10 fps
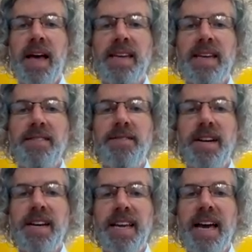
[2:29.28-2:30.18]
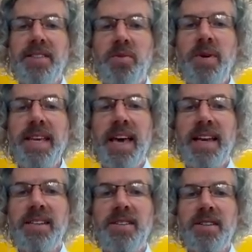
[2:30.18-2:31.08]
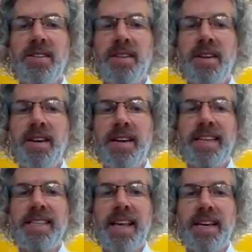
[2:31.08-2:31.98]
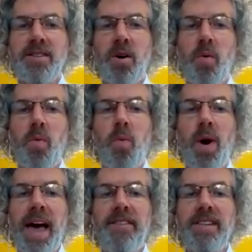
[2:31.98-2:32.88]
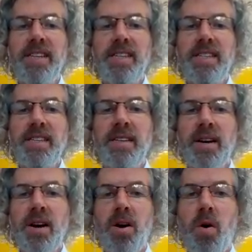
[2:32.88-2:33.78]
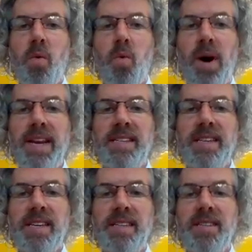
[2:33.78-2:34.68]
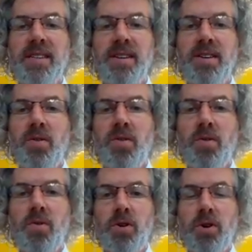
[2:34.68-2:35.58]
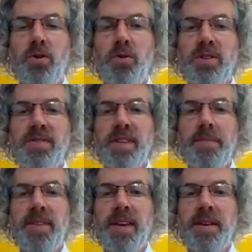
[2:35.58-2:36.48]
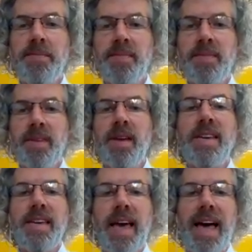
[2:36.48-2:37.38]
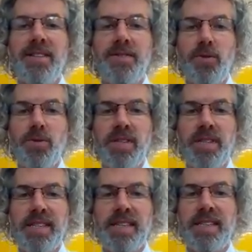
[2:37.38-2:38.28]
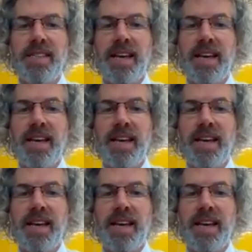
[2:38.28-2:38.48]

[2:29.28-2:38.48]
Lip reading: And finally, at the weekend, is that where it is, when it is, or the cause of something? Yes, of course it is.